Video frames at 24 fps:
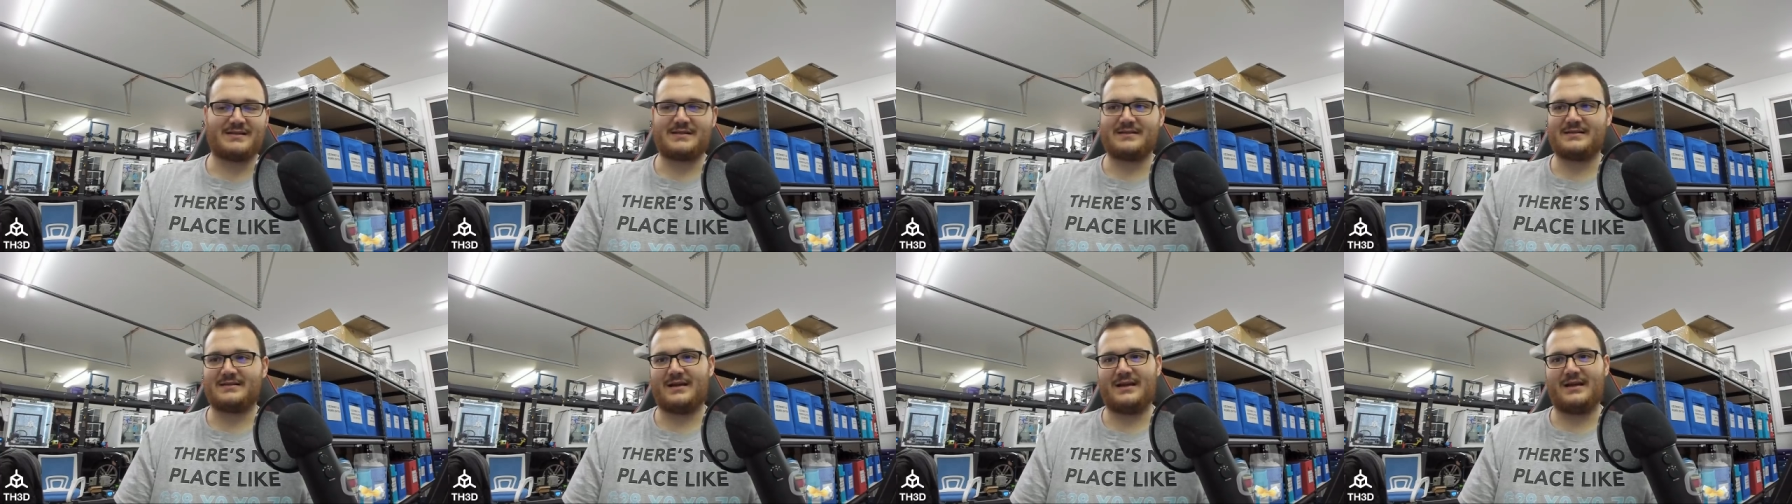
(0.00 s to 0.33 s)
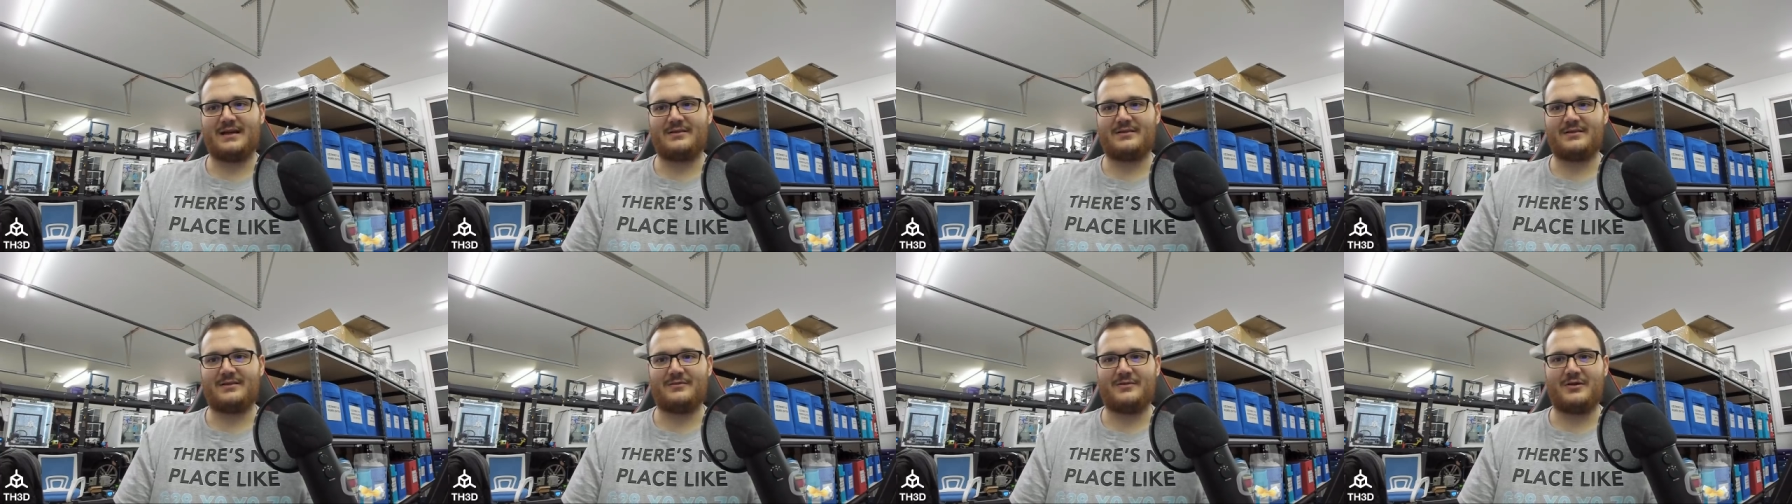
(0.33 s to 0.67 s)

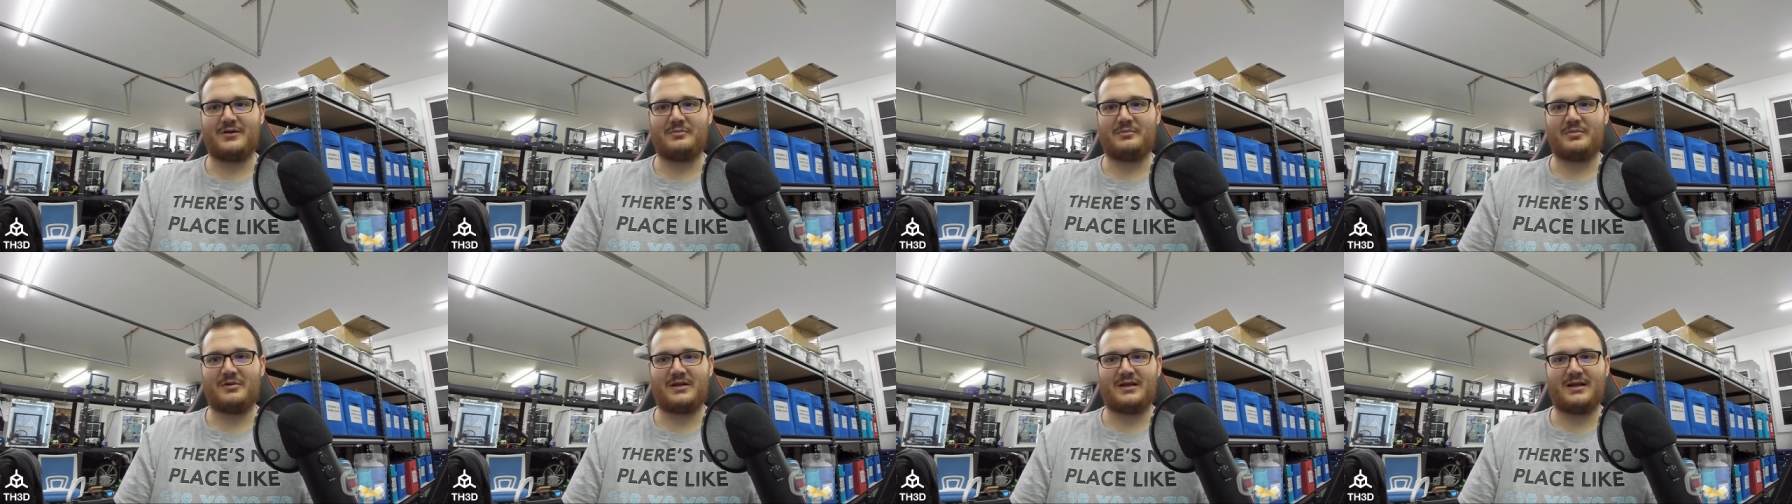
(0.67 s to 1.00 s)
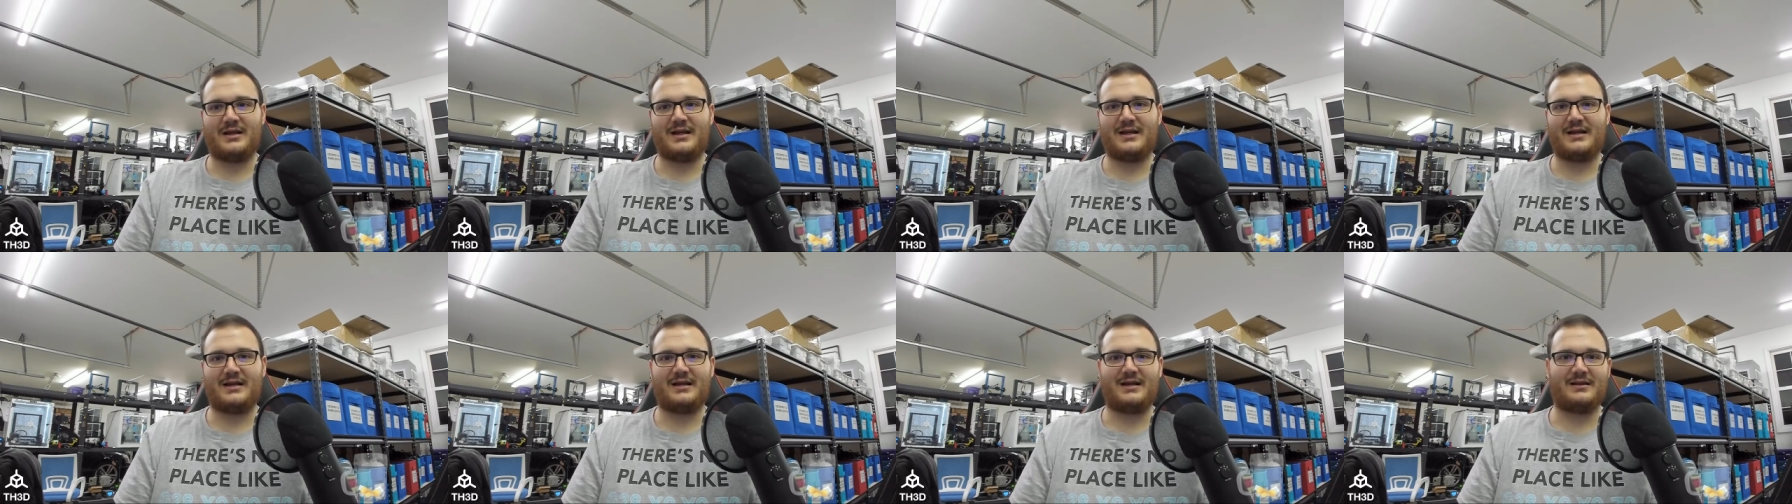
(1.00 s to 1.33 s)
Like, they're very
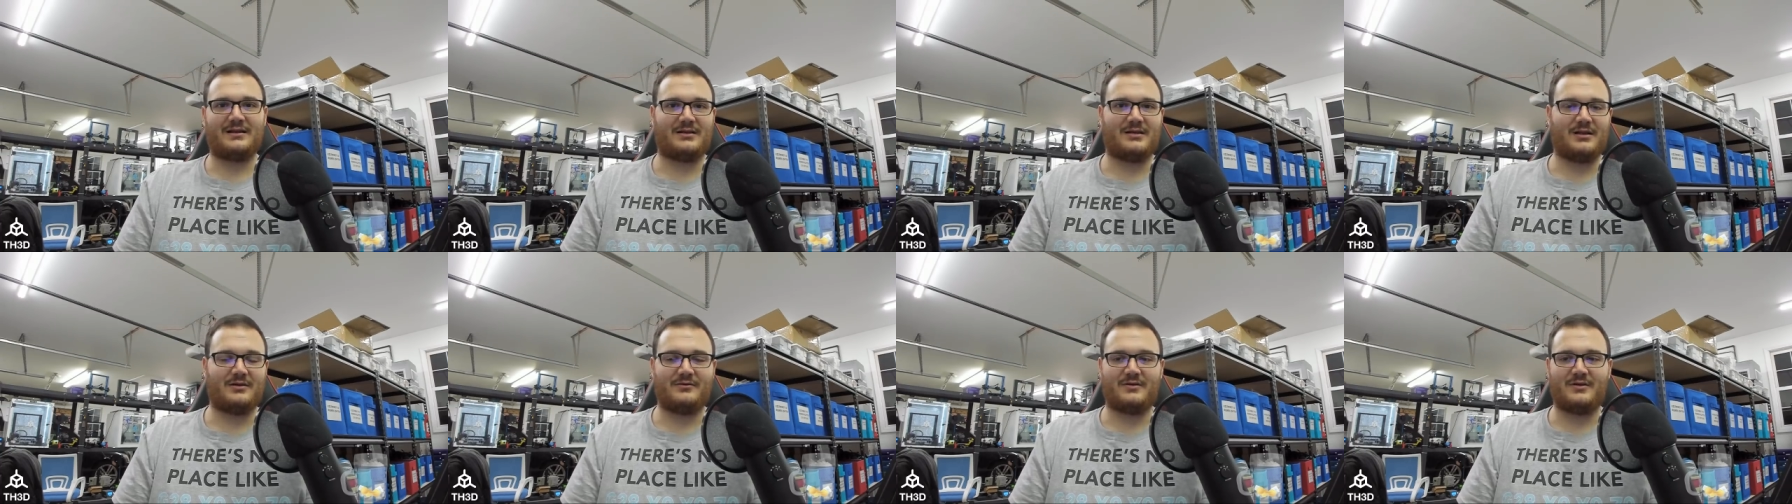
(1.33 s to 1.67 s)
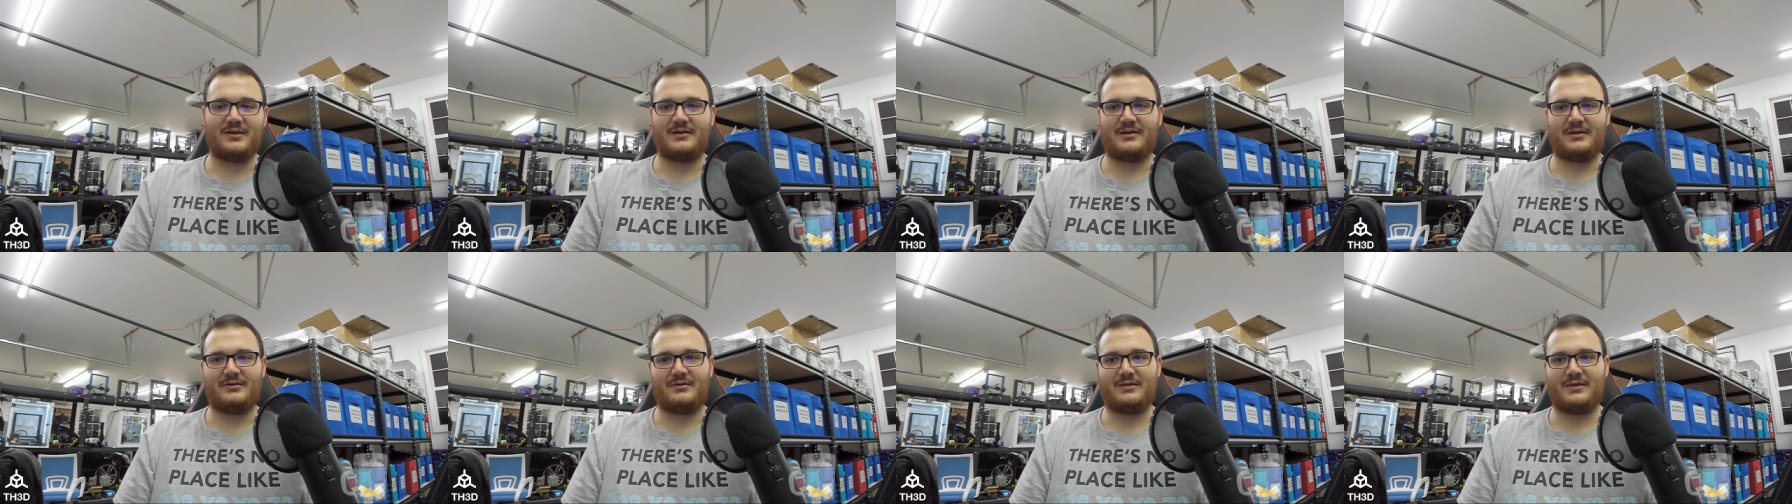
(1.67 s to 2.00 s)
polite. I love
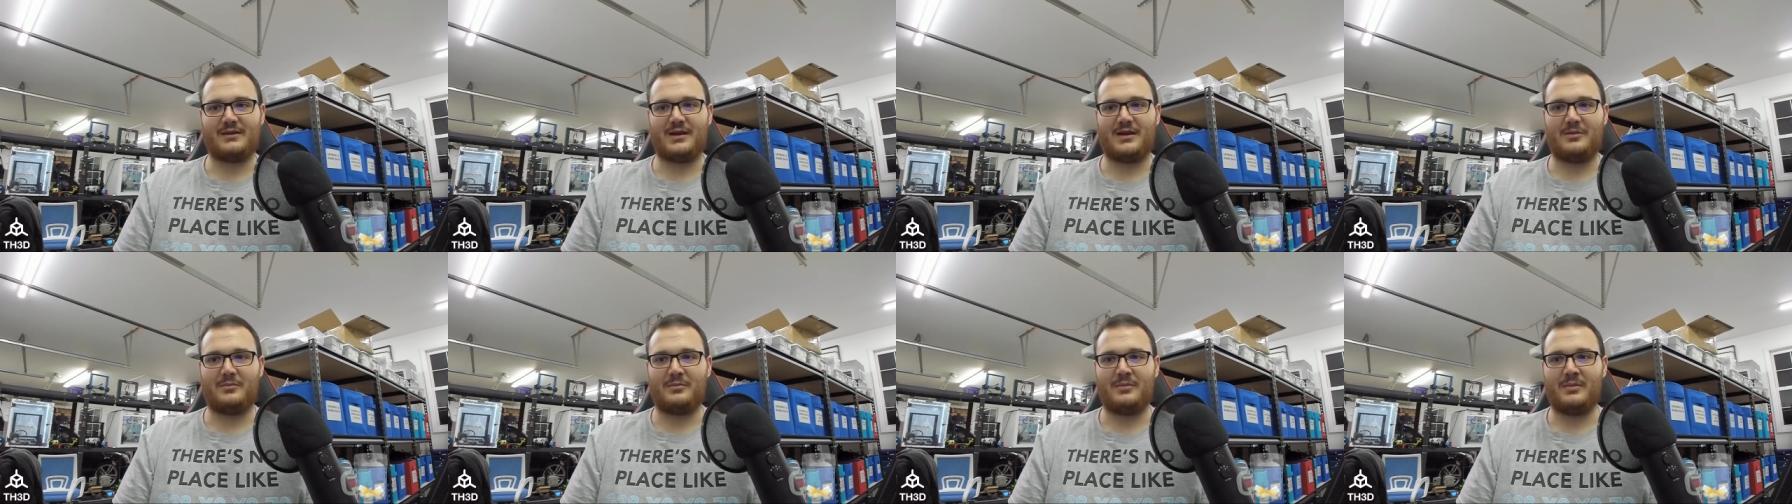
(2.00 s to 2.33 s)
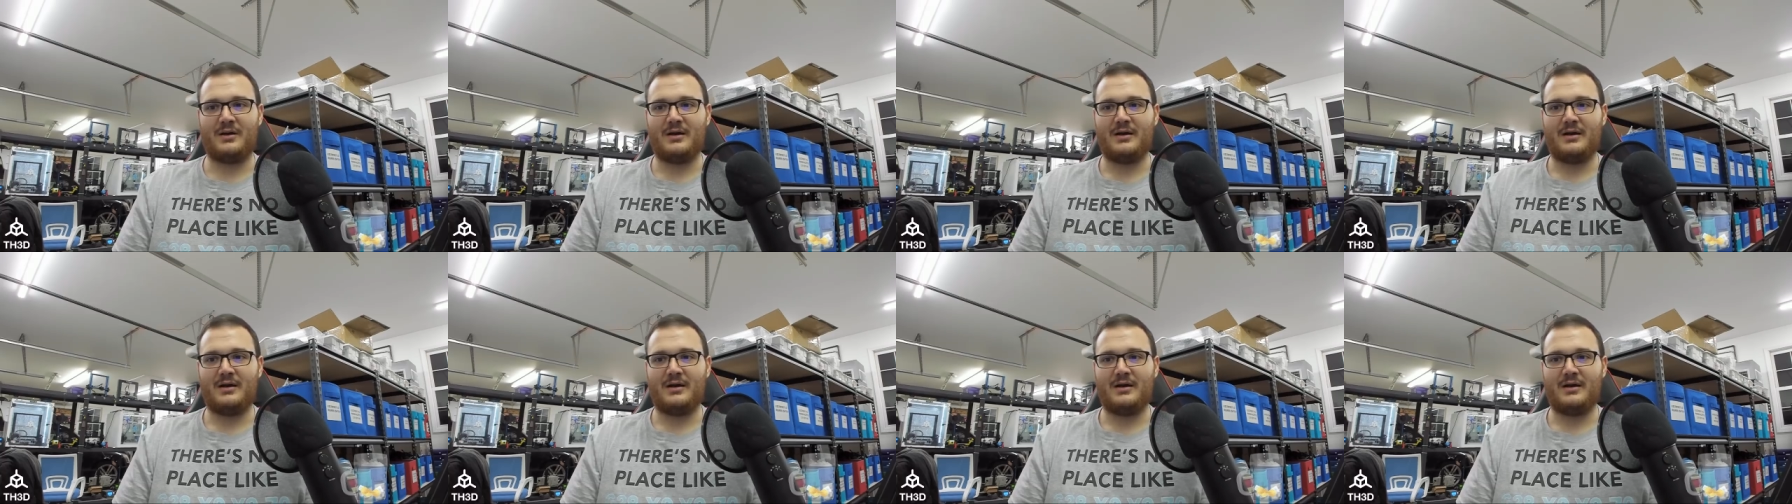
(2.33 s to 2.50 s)
dealing with them.